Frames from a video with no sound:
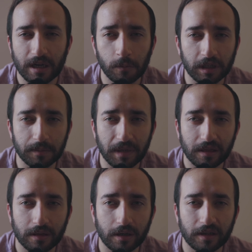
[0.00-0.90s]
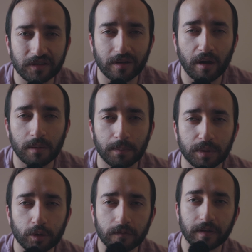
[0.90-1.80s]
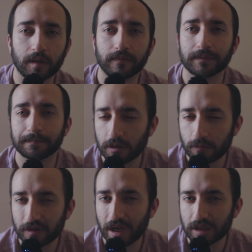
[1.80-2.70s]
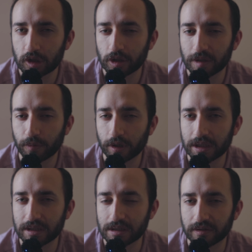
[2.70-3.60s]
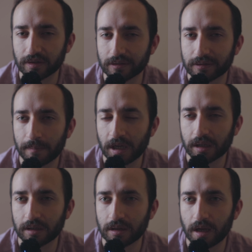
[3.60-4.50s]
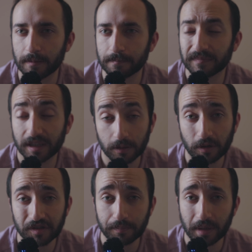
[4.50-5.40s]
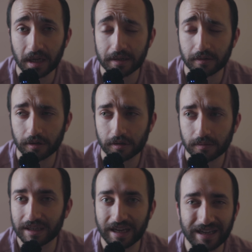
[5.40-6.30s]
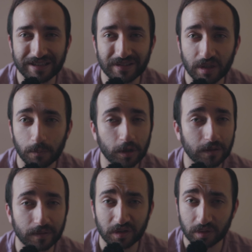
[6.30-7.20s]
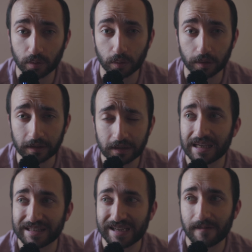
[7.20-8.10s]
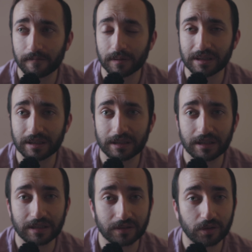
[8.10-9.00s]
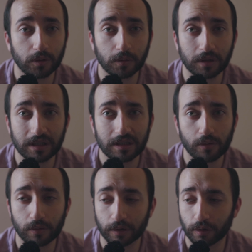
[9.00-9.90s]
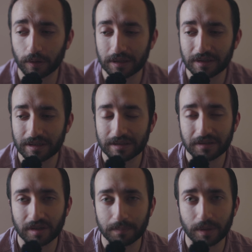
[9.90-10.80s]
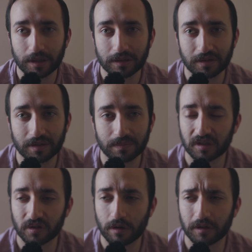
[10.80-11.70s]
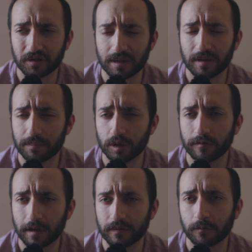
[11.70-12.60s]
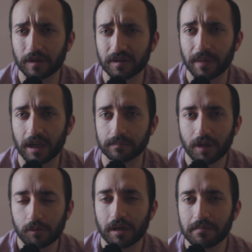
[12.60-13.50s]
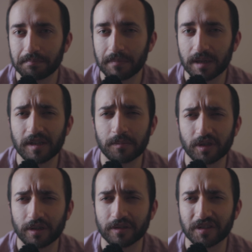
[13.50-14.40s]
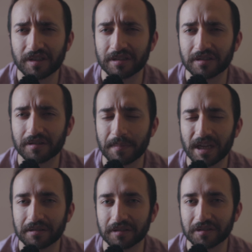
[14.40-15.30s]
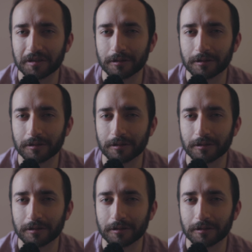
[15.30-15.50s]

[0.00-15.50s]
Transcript: I want to give my thoughts on Blue Velvet. It was actually pretty decent. I'm not going to lie. It wasn't bad at all. It had somewhat of a story. It definitely is kooky or crazy in some parts. So I'll say that Blue Velvet wasn't bad. Okay. Maybe I'm starting to see into the madness